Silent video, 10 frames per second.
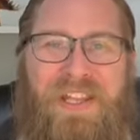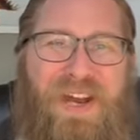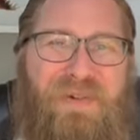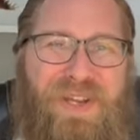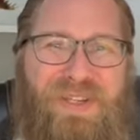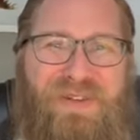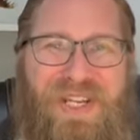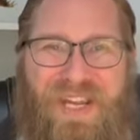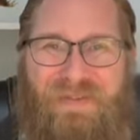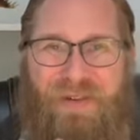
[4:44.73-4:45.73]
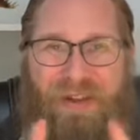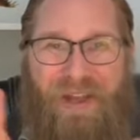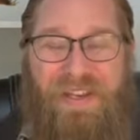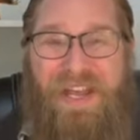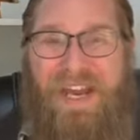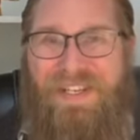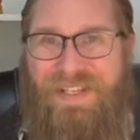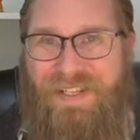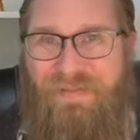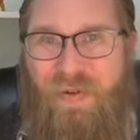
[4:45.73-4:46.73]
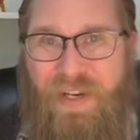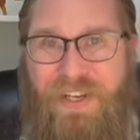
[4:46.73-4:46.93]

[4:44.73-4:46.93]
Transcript: That way you can have an idea of what